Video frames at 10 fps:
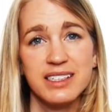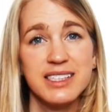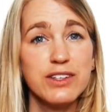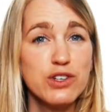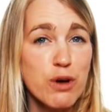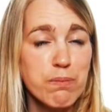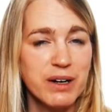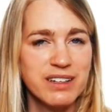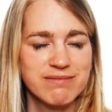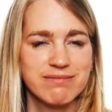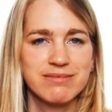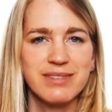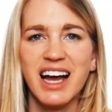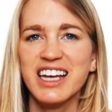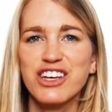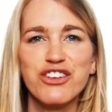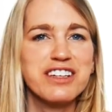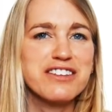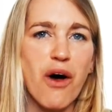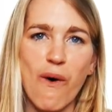C'est top. I hear
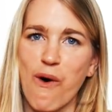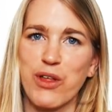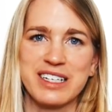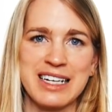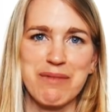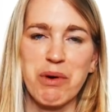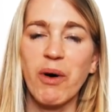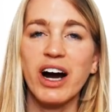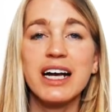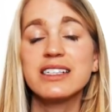this all the time at work.